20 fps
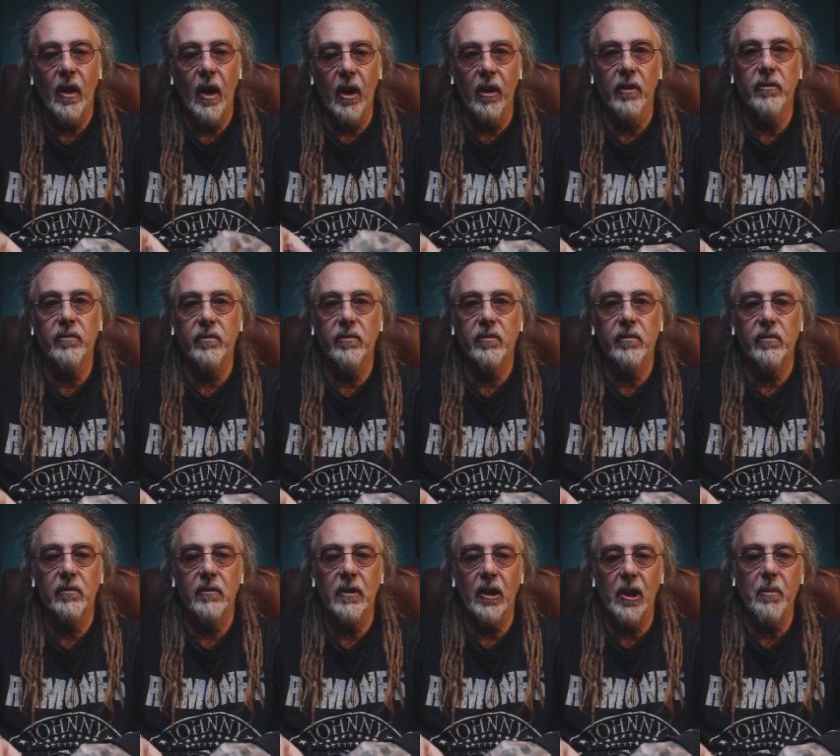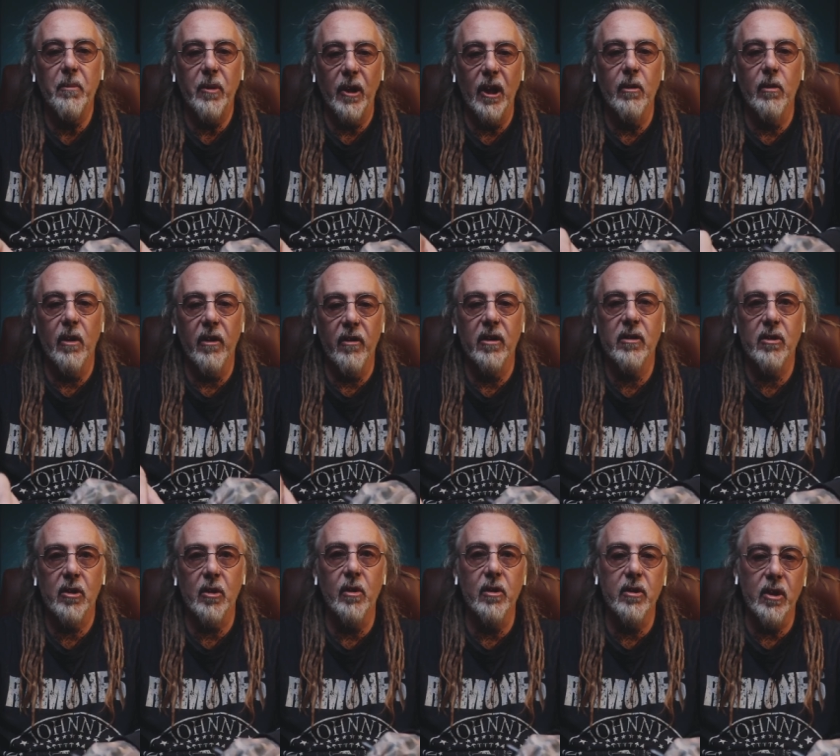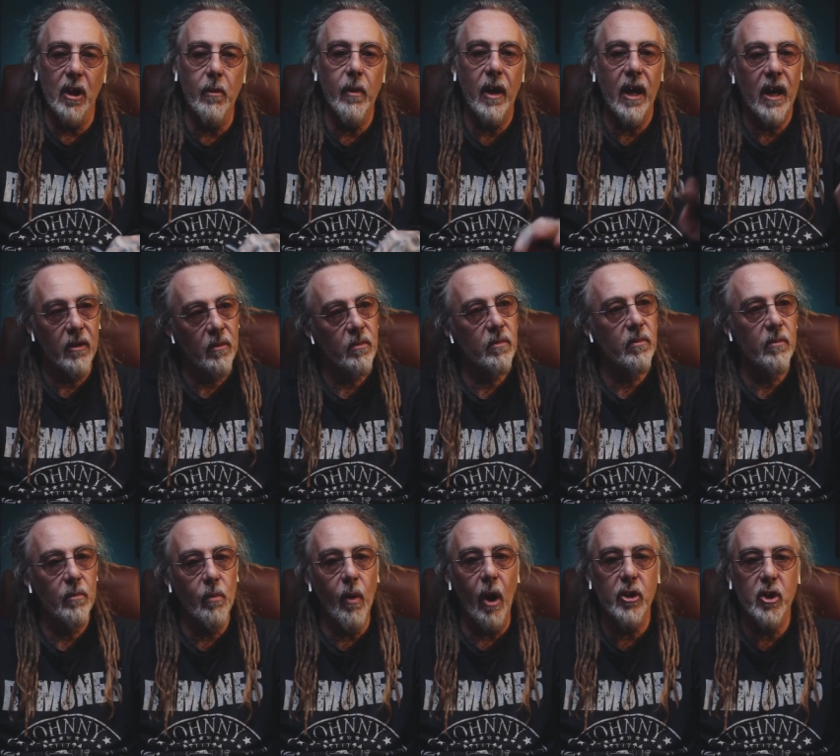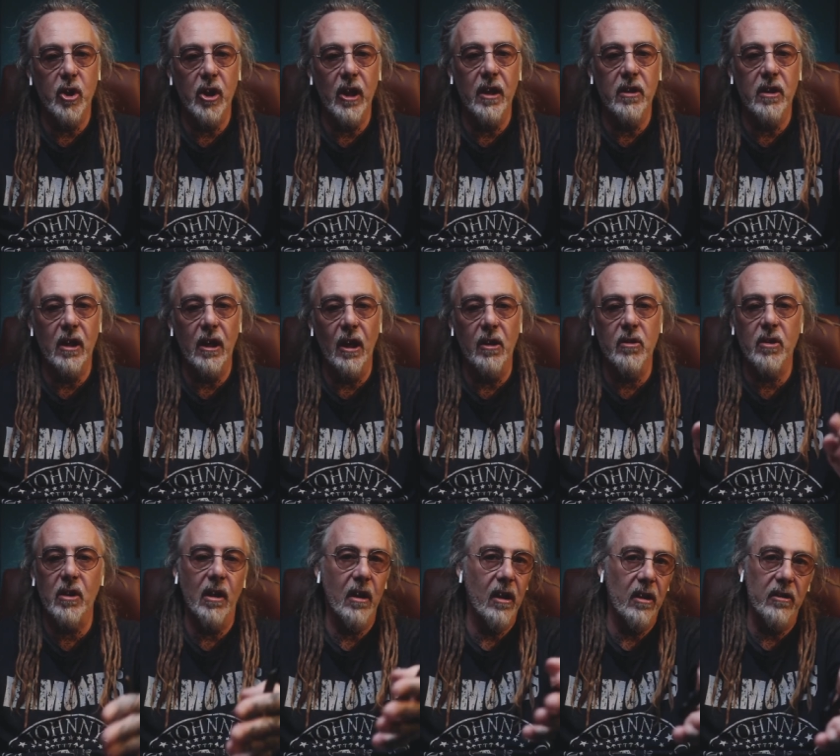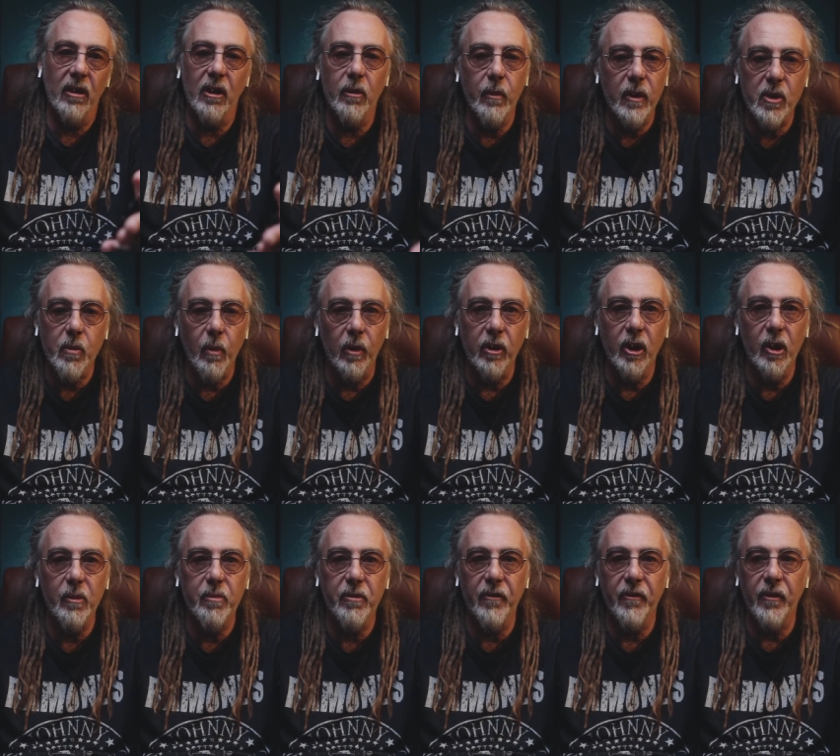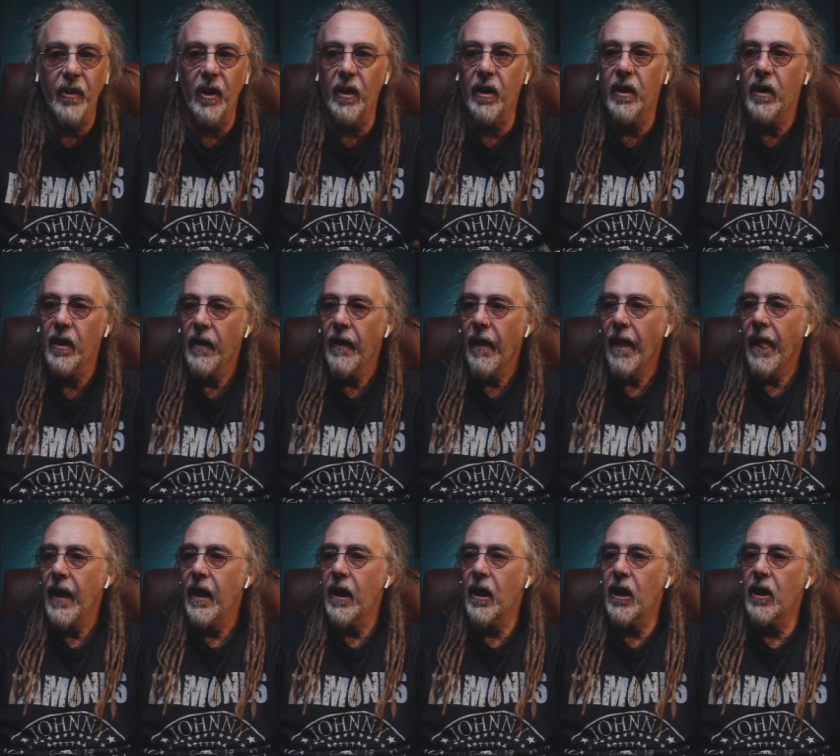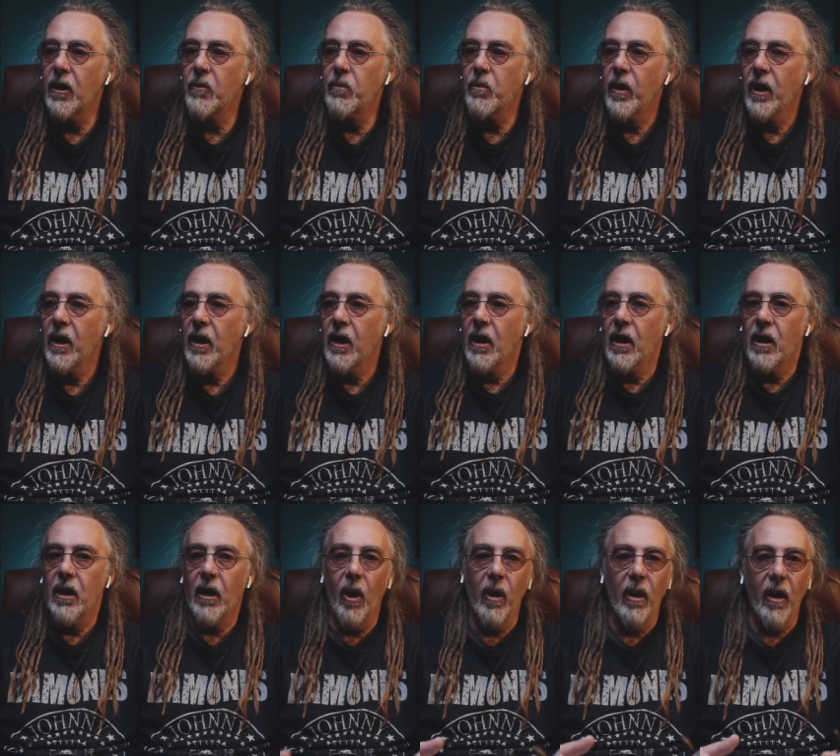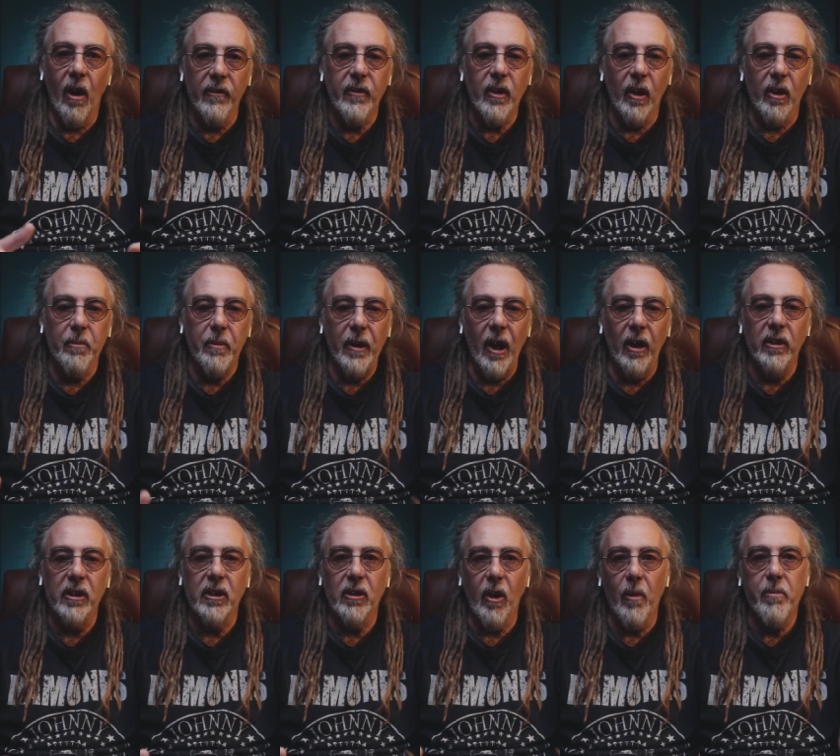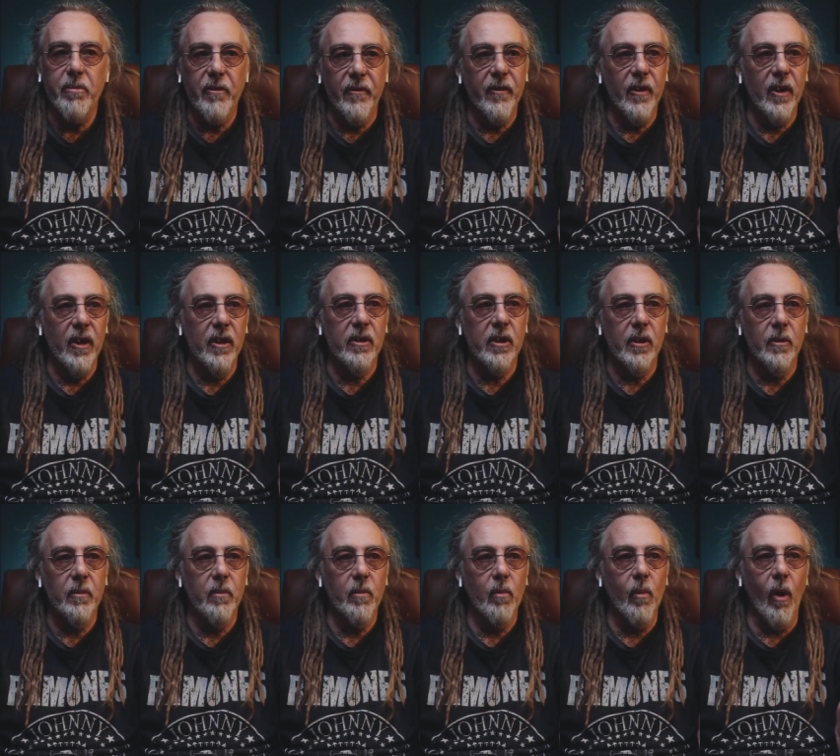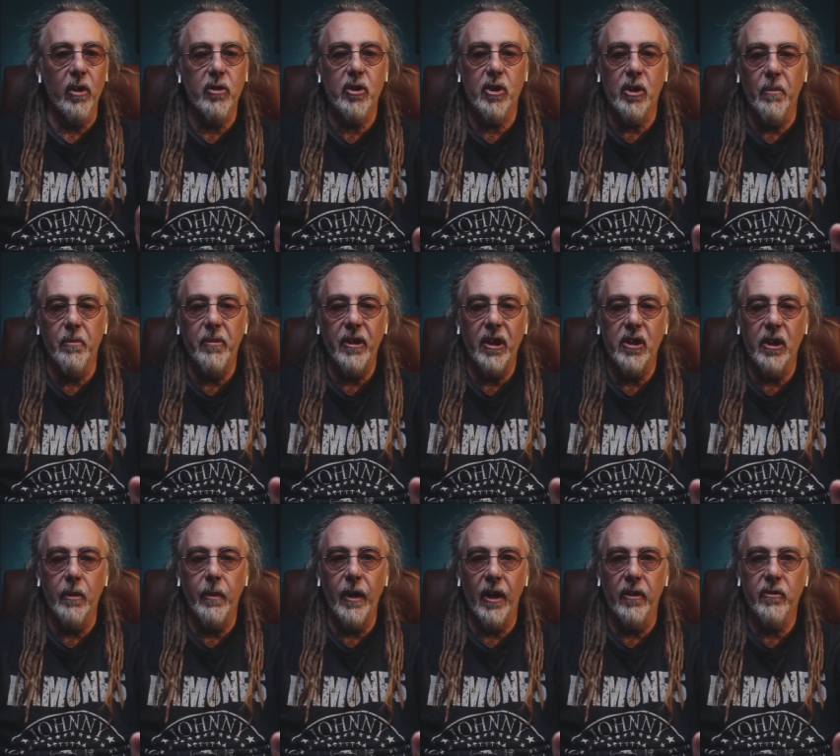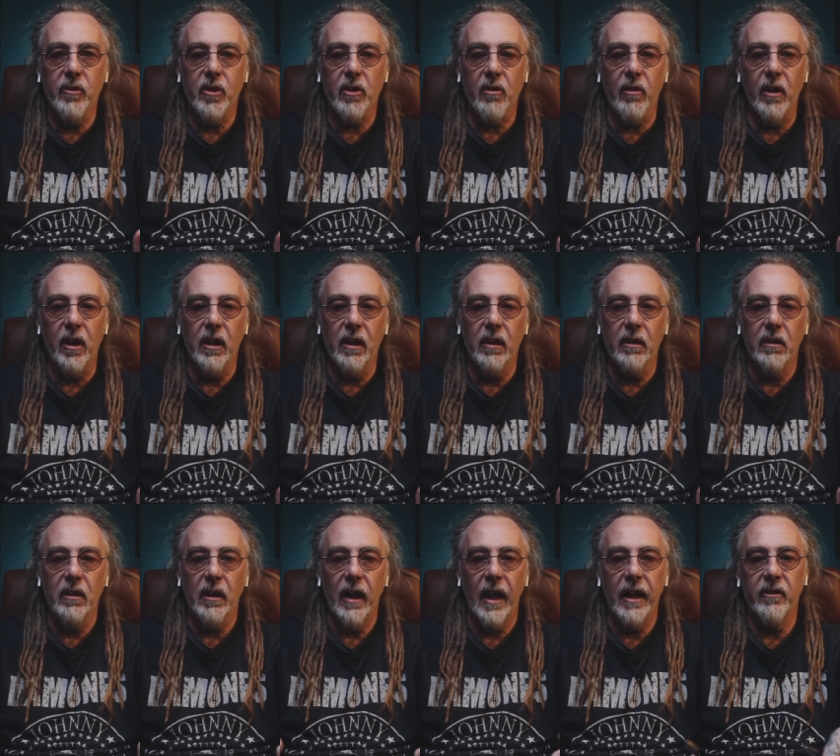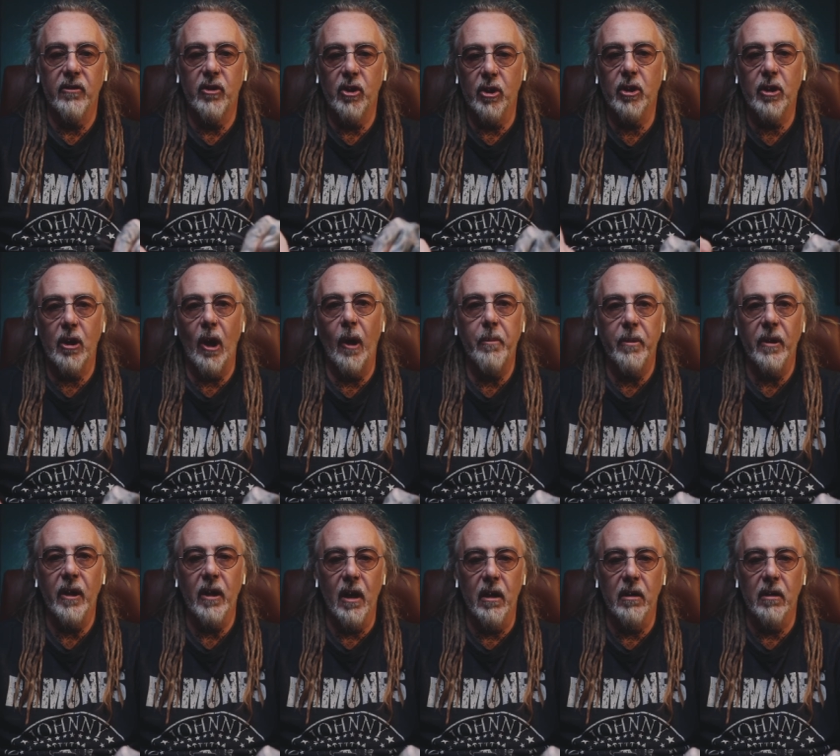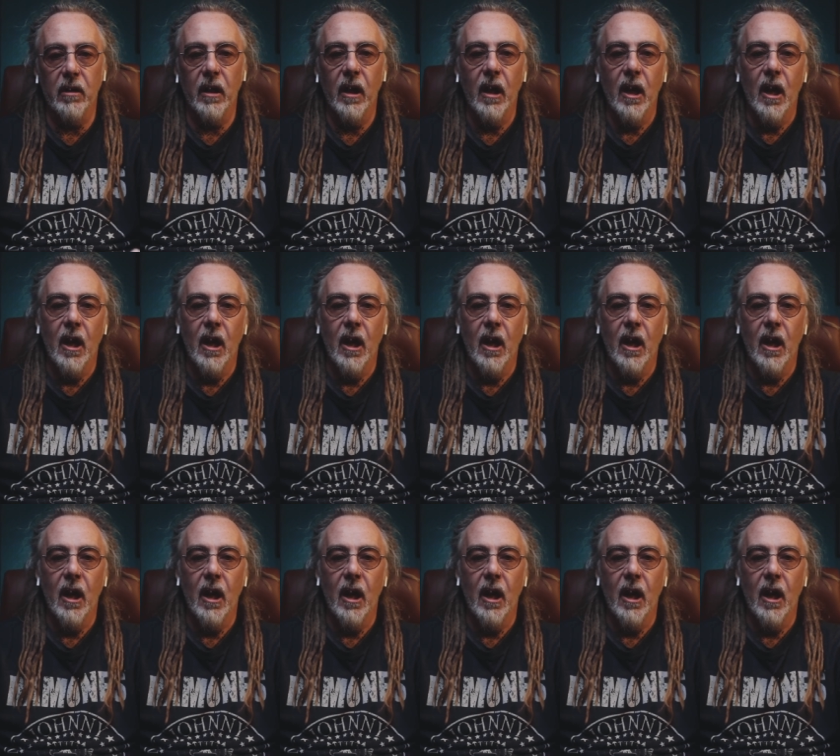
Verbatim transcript: on the computer and sort of do it and watch it as it goes along. I don't know which one you prefer. I've got to be honest, I prefer to watch somebody do it on screen and just copy along.